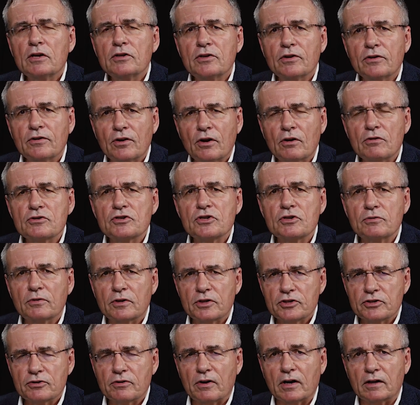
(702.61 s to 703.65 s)
to those who
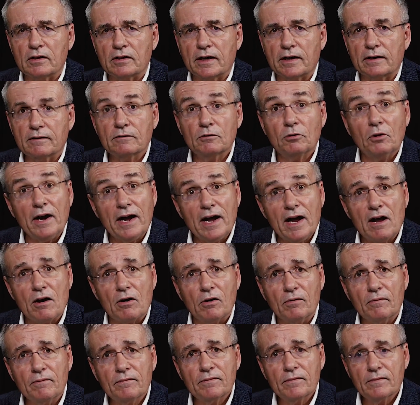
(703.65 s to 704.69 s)
are struggling?
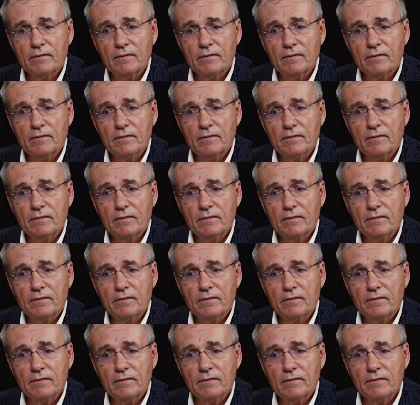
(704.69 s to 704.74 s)
Wow.